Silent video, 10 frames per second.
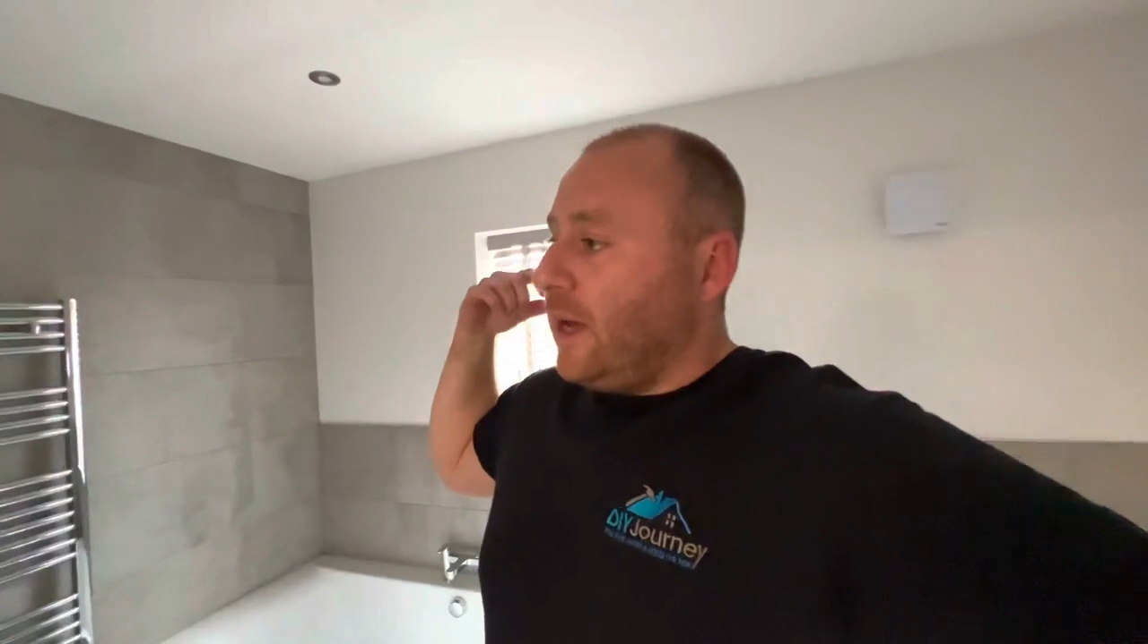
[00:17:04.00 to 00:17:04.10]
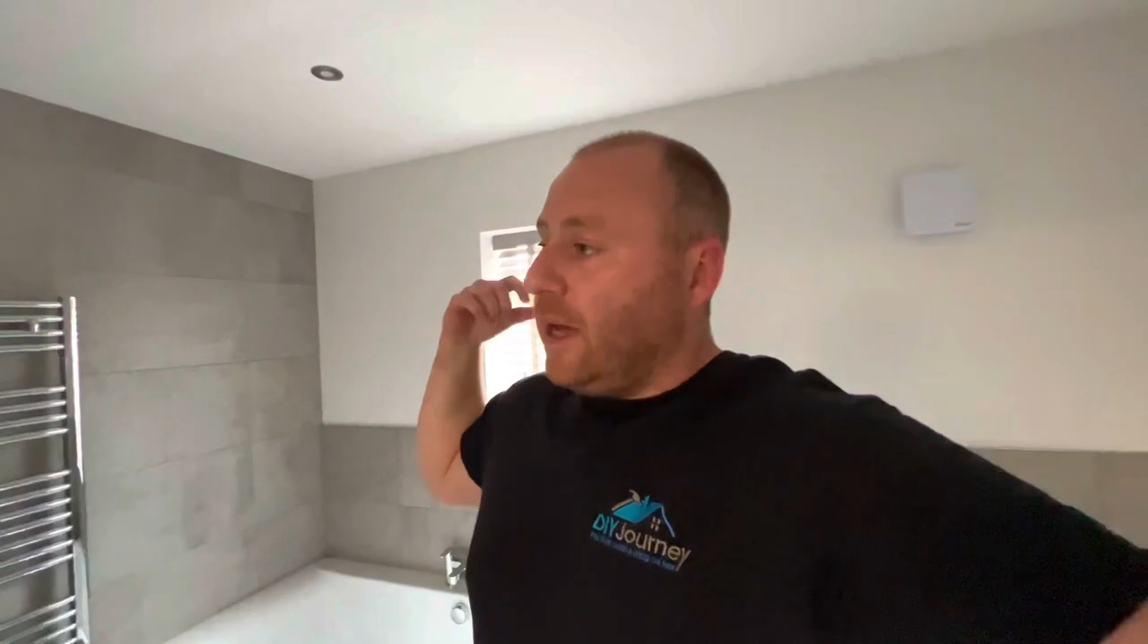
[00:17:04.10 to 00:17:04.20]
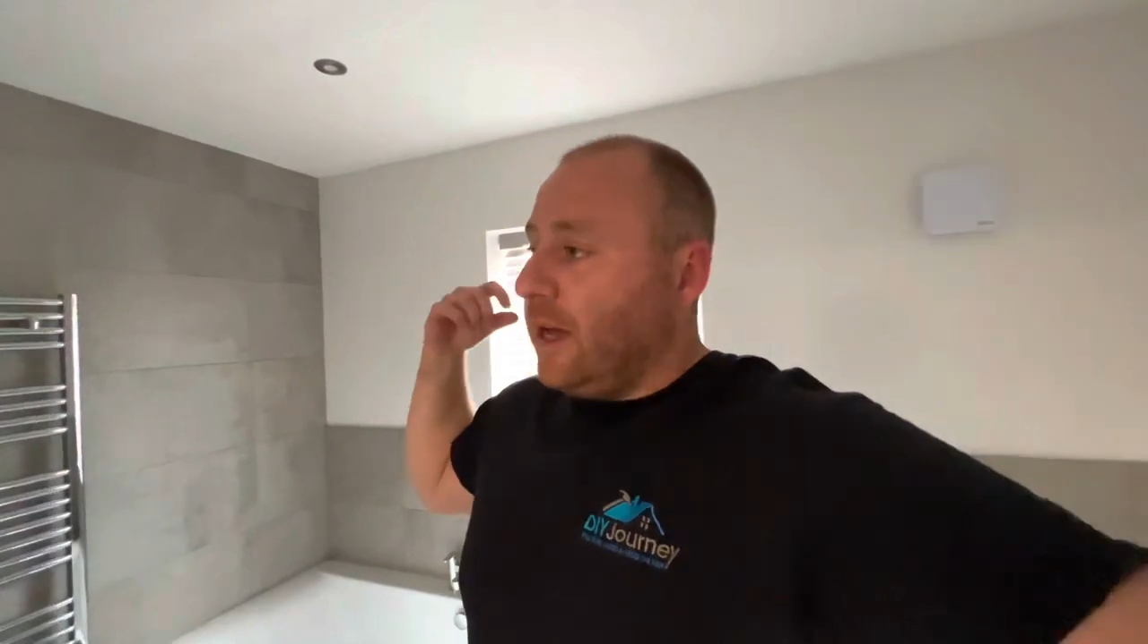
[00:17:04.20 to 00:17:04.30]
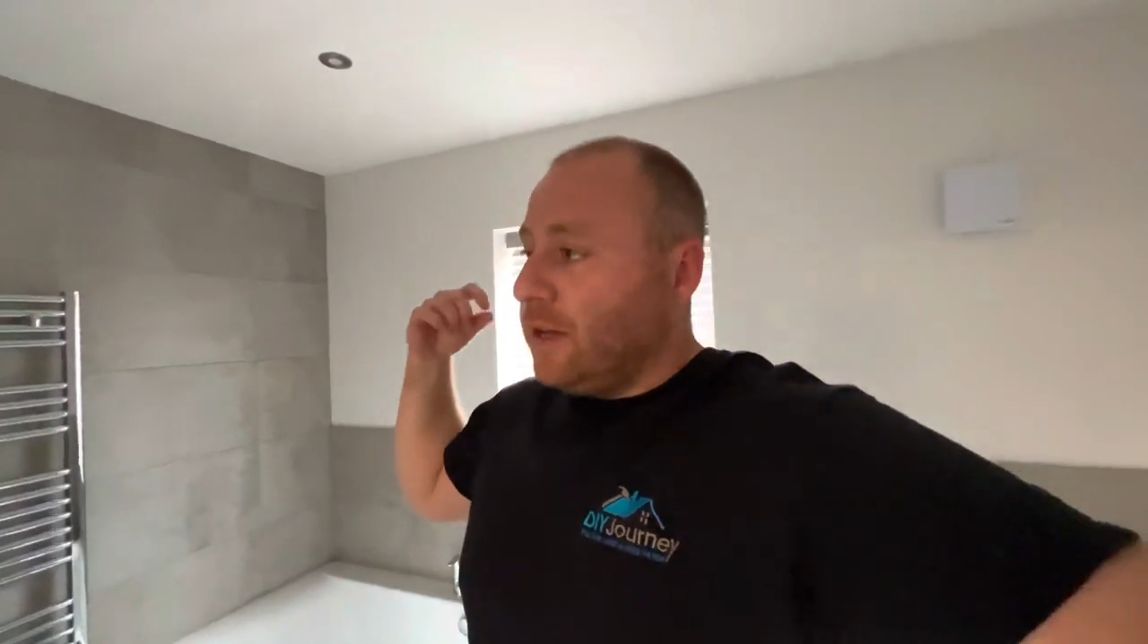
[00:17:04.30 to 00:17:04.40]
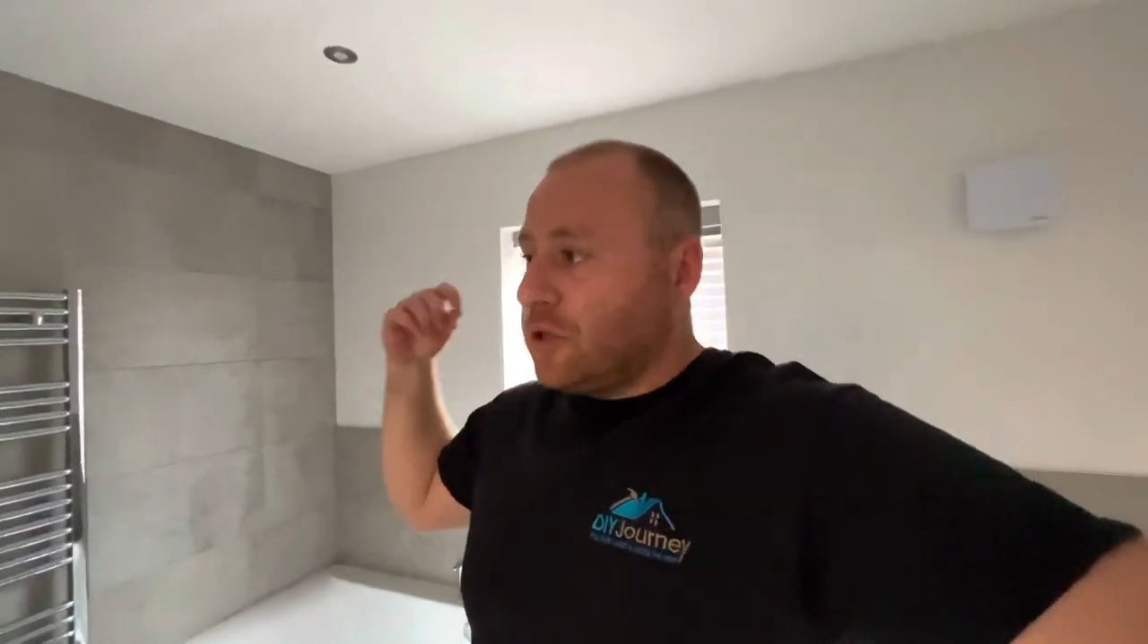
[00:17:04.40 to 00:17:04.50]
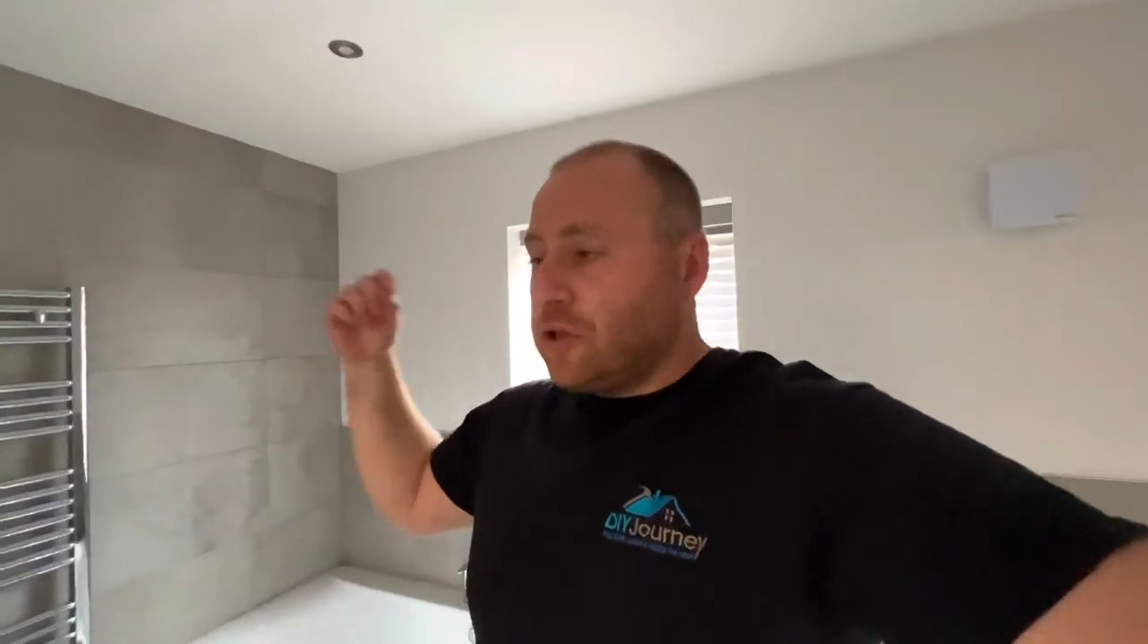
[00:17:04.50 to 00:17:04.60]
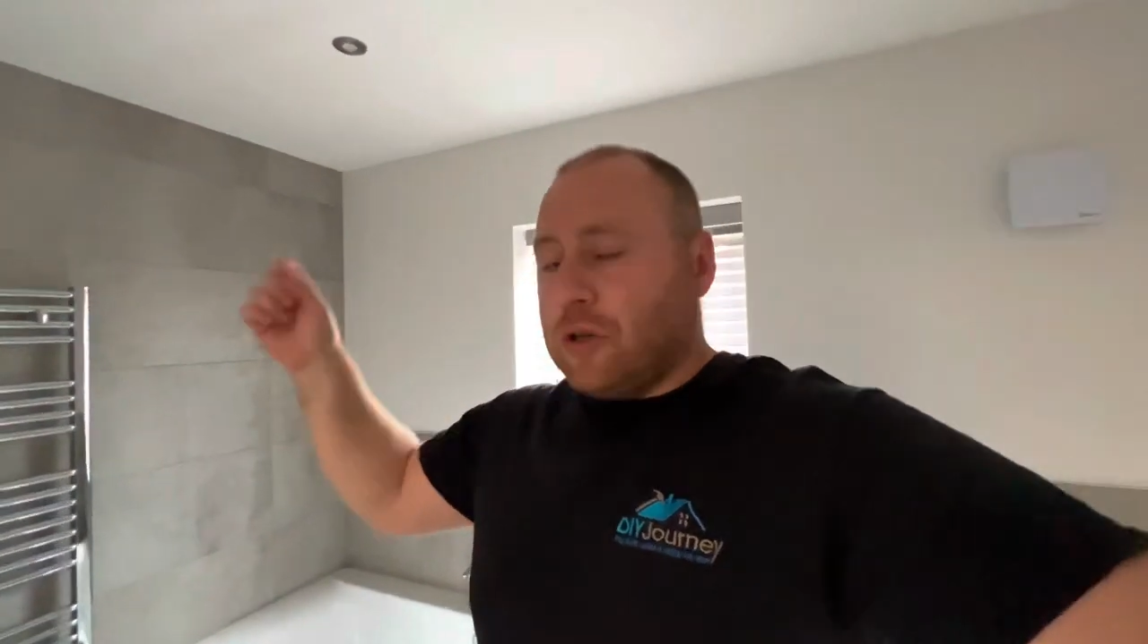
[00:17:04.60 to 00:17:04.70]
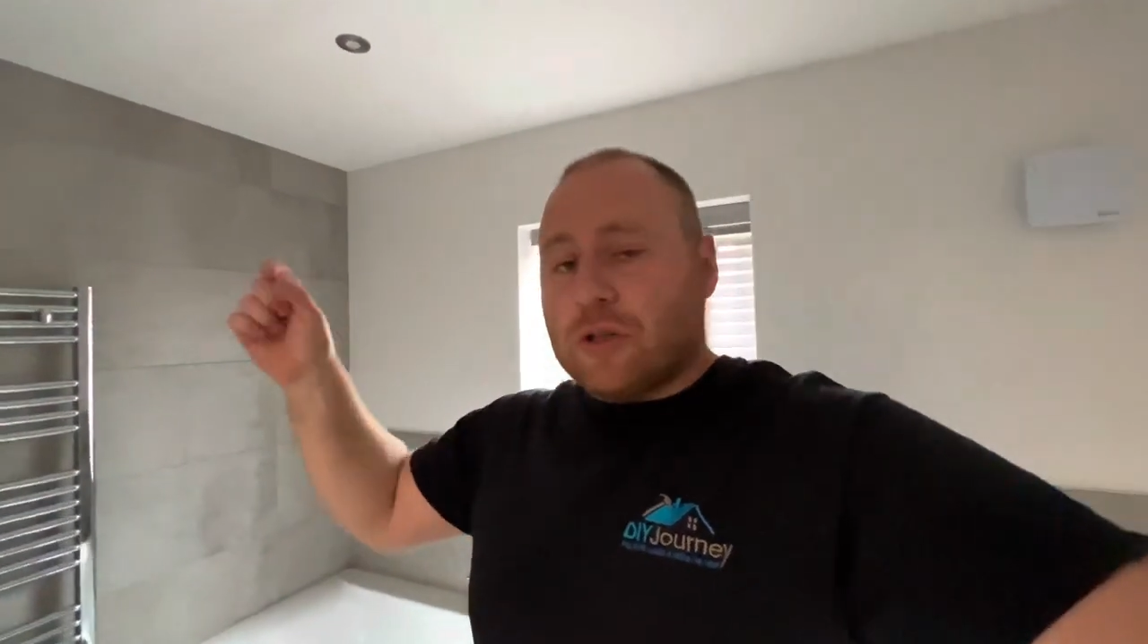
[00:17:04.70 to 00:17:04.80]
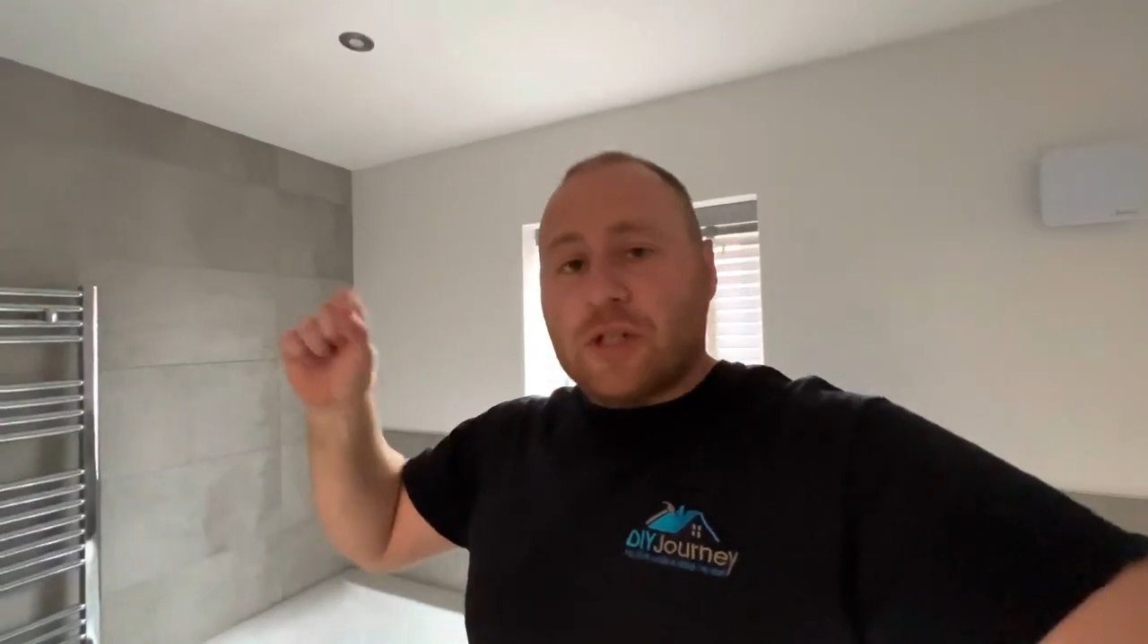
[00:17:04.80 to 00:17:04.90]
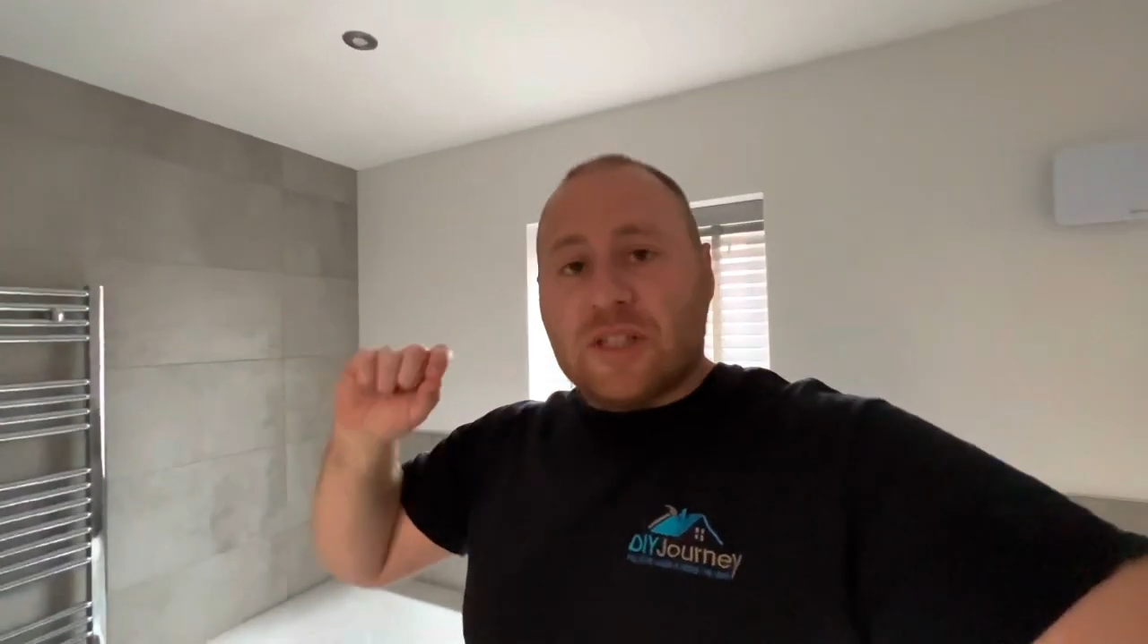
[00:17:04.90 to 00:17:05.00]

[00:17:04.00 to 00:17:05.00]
uh, sort